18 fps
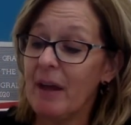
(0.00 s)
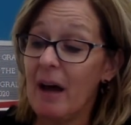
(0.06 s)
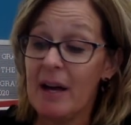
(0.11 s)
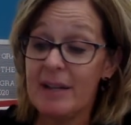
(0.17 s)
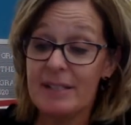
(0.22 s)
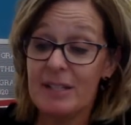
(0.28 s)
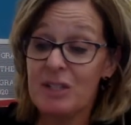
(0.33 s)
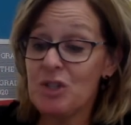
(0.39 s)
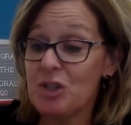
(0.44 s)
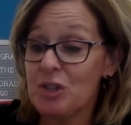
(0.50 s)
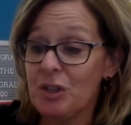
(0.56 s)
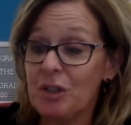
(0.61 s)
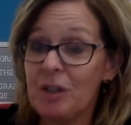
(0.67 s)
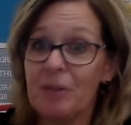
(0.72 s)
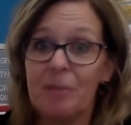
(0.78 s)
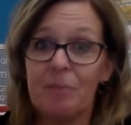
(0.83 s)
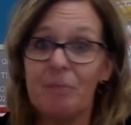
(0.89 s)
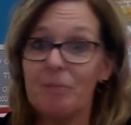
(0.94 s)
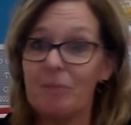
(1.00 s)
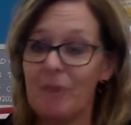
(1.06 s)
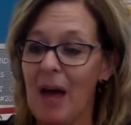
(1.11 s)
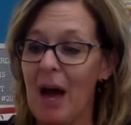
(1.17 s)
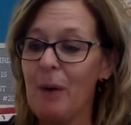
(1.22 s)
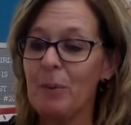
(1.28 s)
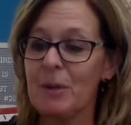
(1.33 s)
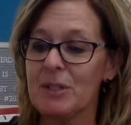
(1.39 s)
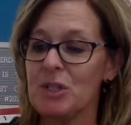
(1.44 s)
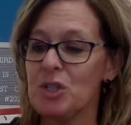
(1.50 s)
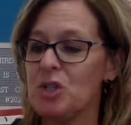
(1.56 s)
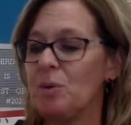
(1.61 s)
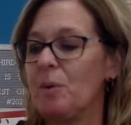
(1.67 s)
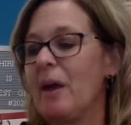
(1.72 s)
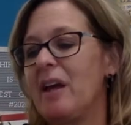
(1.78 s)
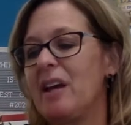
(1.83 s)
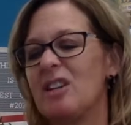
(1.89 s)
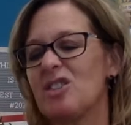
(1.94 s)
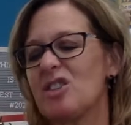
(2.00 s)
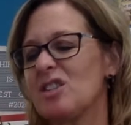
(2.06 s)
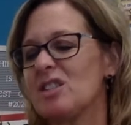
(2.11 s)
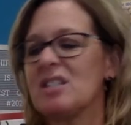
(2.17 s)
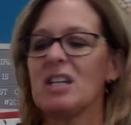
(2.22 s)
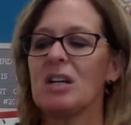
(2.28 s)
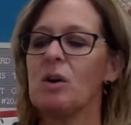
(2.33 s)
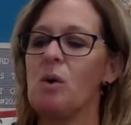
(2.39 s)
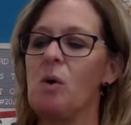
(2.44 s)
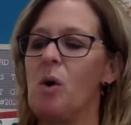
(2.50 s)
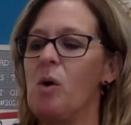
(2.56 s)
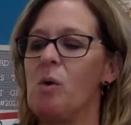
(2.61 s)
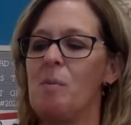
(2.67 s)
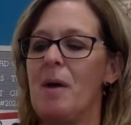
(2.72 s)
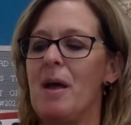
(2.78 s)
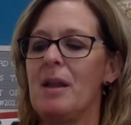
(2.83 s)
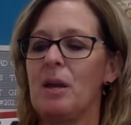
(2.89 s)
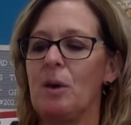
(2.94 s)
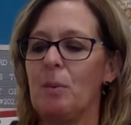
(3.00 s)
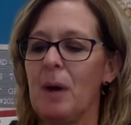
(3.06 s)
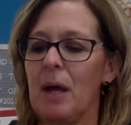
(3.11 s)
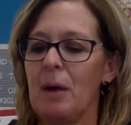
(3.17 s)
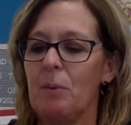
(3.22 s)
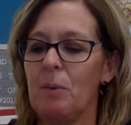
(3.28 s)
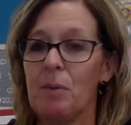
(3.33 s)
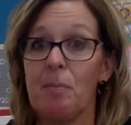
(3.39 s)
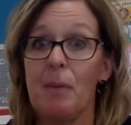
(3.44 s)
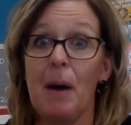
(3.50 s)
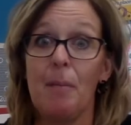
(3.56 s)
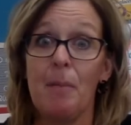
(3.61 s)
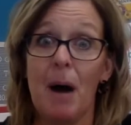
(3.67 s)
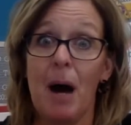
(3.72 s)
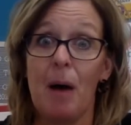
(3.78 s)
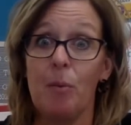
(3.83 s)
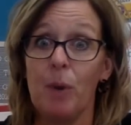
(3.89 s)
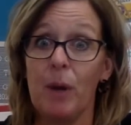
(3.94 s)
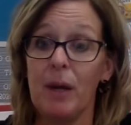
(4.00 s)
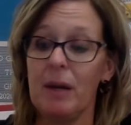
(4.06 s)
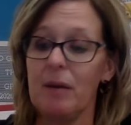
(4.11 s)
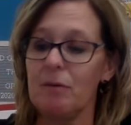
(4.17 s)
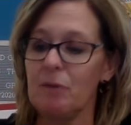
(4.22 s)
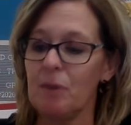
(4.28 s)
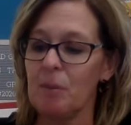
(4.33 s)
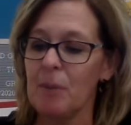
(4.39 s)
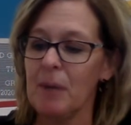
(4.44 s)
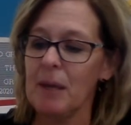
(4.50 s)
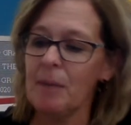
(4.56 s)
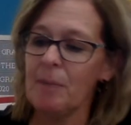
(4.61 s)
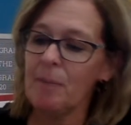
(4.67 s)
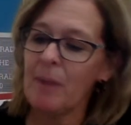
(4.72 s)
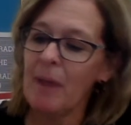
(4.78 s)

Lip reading: I said sure. I wasn't too anxious to go home anyway, with my mom waiting for me.